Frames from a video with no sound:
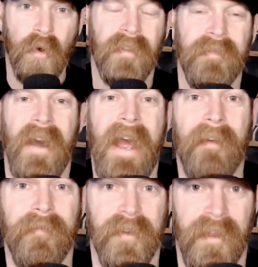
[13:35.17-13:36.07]
for
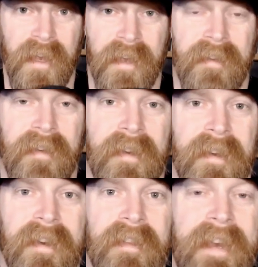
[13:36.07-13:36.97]
everything.
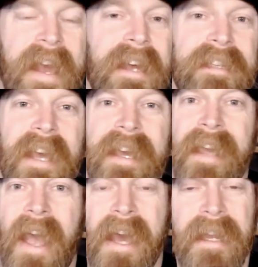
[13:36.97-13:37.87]
They can't
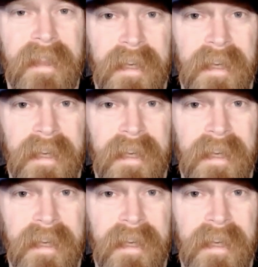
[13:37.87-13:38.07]
take anything